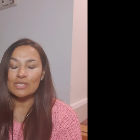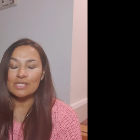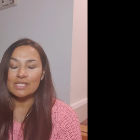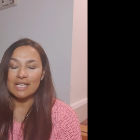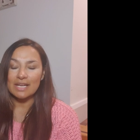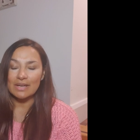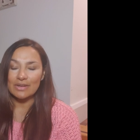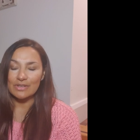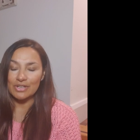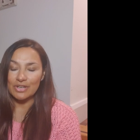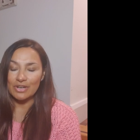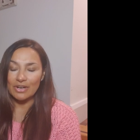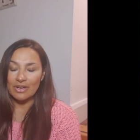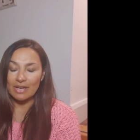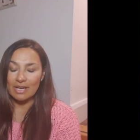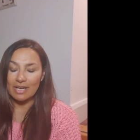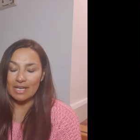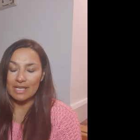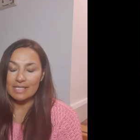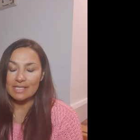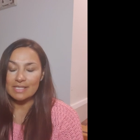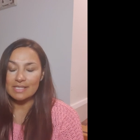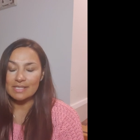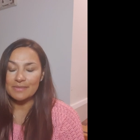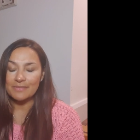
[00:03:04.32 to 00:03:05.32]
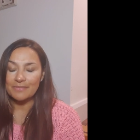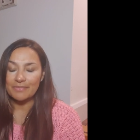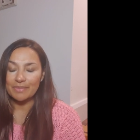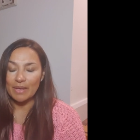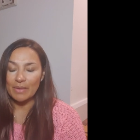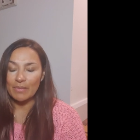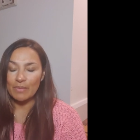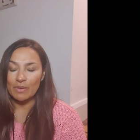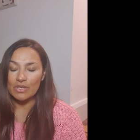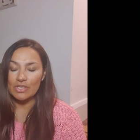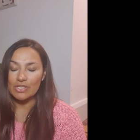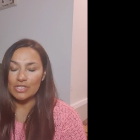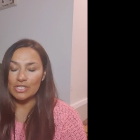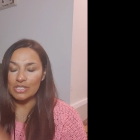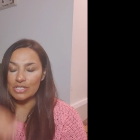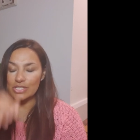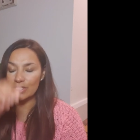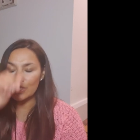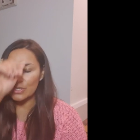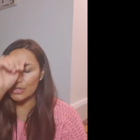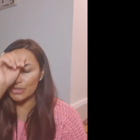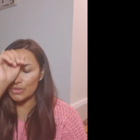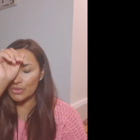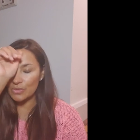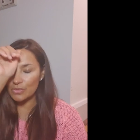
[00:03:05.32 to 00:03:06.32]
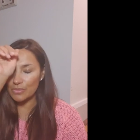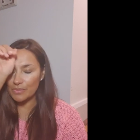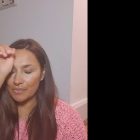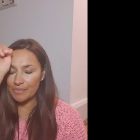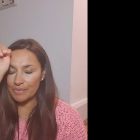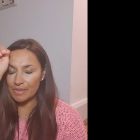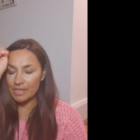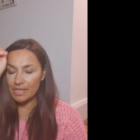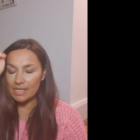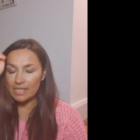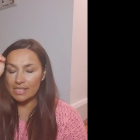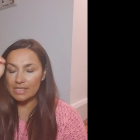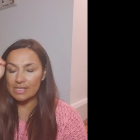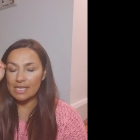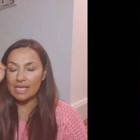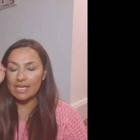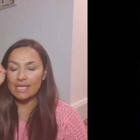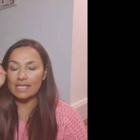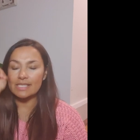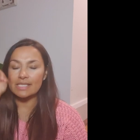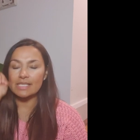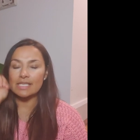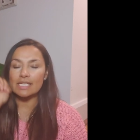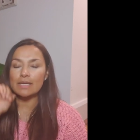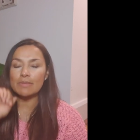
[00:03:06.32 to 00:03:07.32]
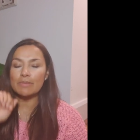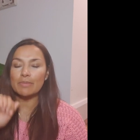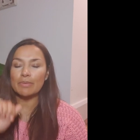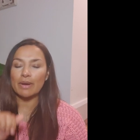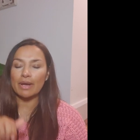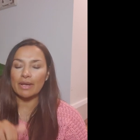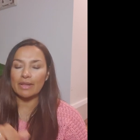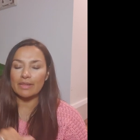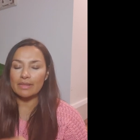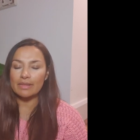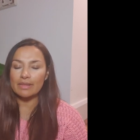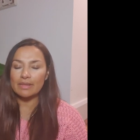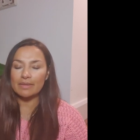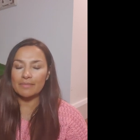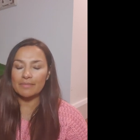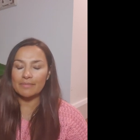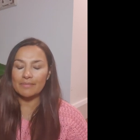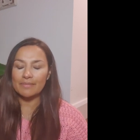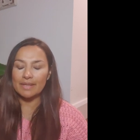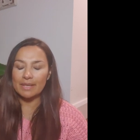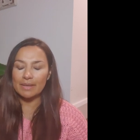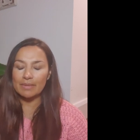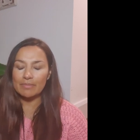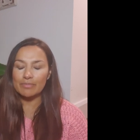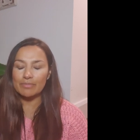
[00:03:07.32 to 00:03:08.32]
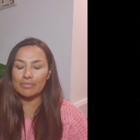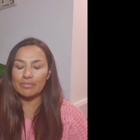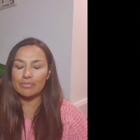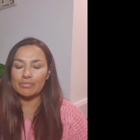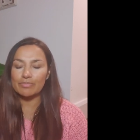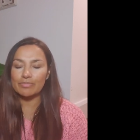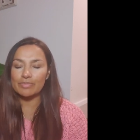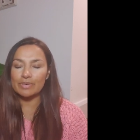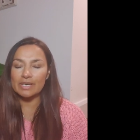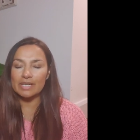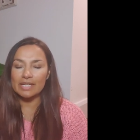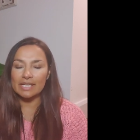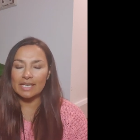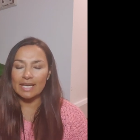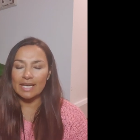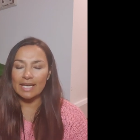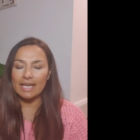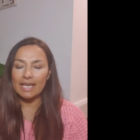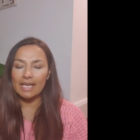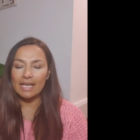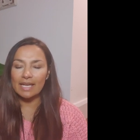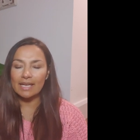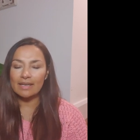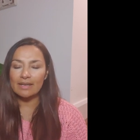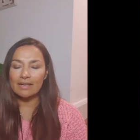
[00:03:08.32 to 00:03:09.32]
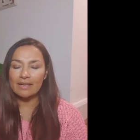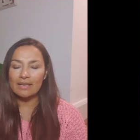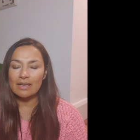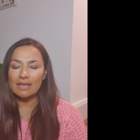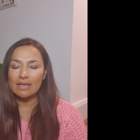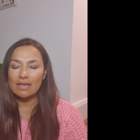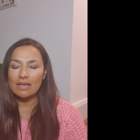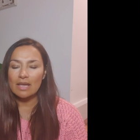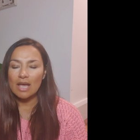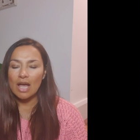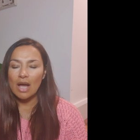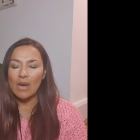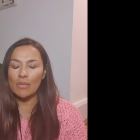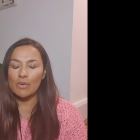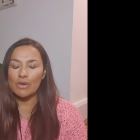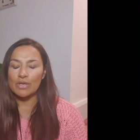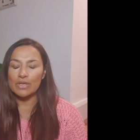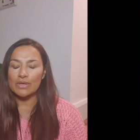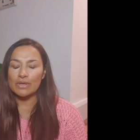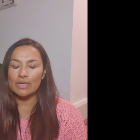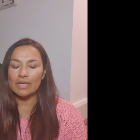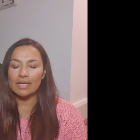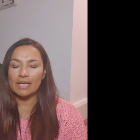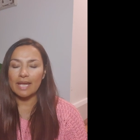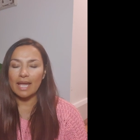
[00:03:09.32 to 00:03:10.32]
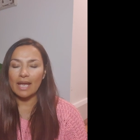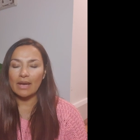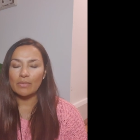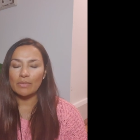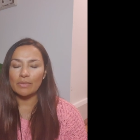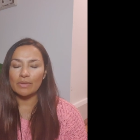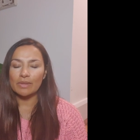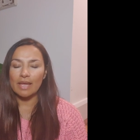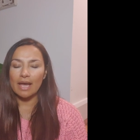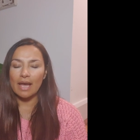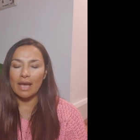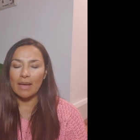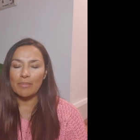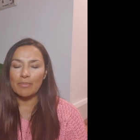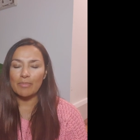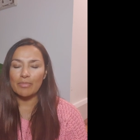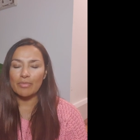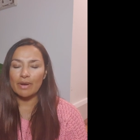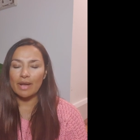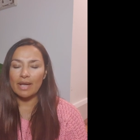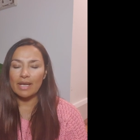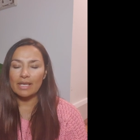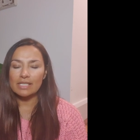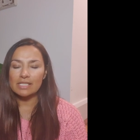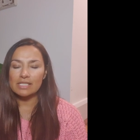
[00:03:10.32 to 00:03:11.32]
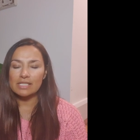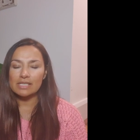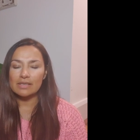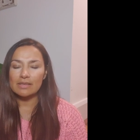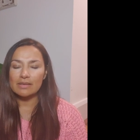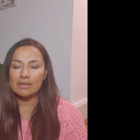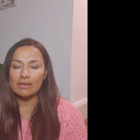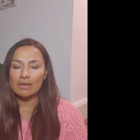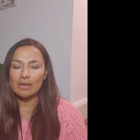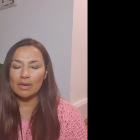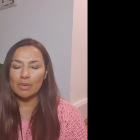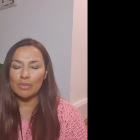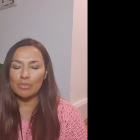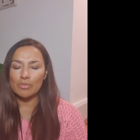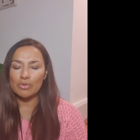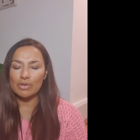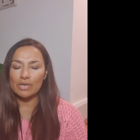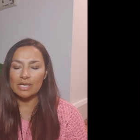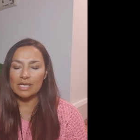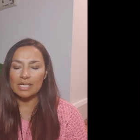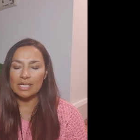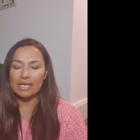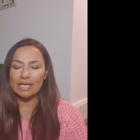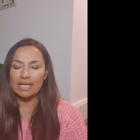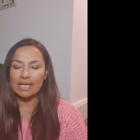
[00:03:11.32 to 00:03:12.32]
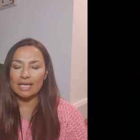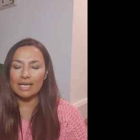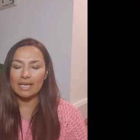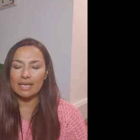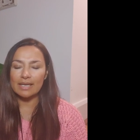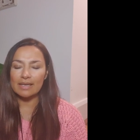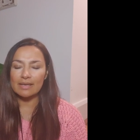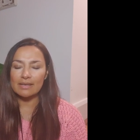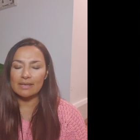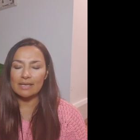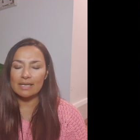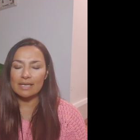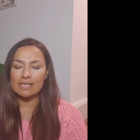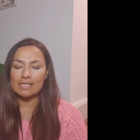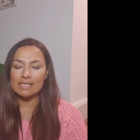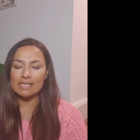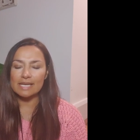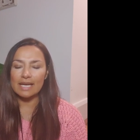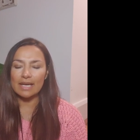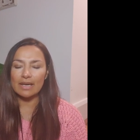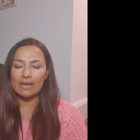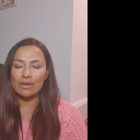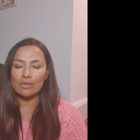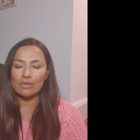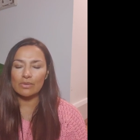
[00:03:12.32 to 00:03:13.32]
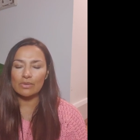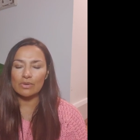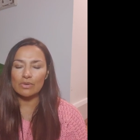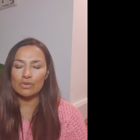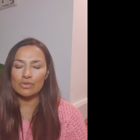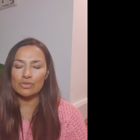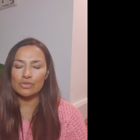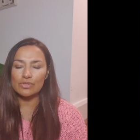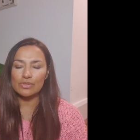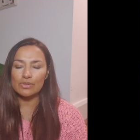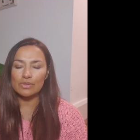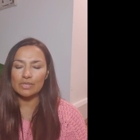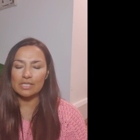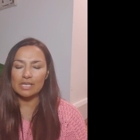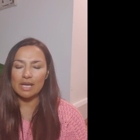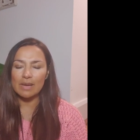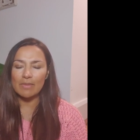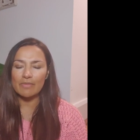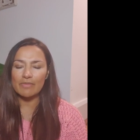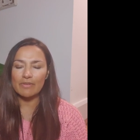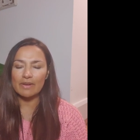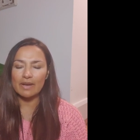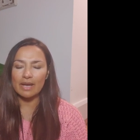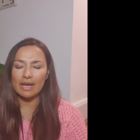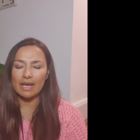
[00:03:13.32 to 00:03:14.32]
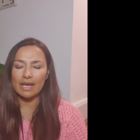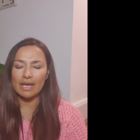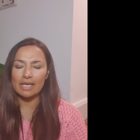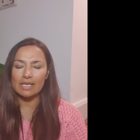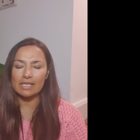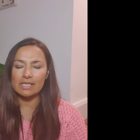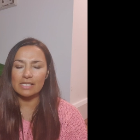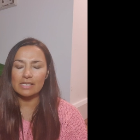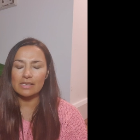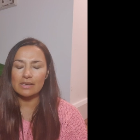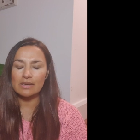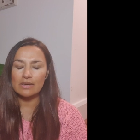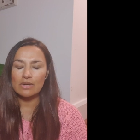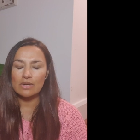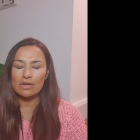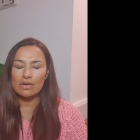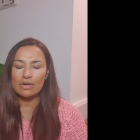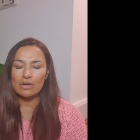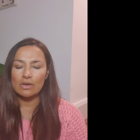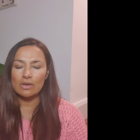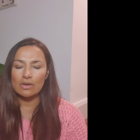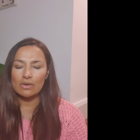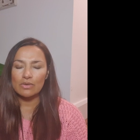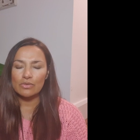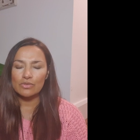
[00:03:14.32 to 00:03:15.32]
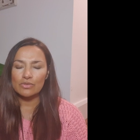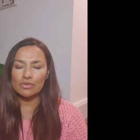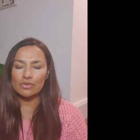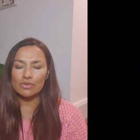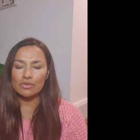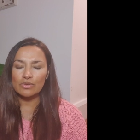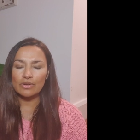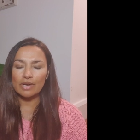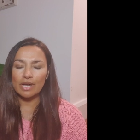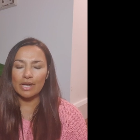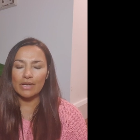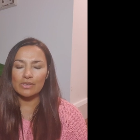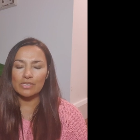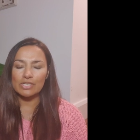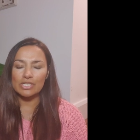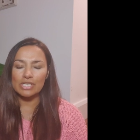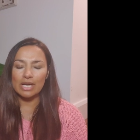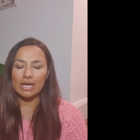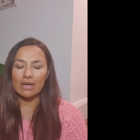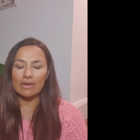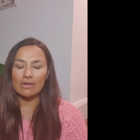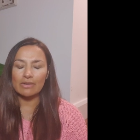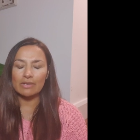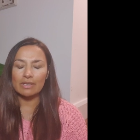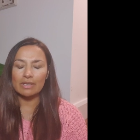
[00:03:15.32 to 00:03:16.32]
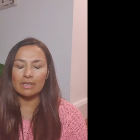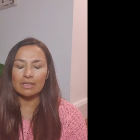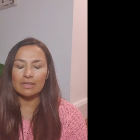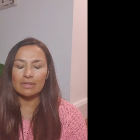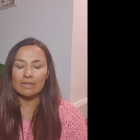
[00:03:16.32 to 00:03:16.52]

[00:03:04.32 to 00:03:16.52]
down your eyes, I want you to take a deep breath, breathing in. And when you connect with that breath, breathing it in, down through the top of your head, through the crown chakra,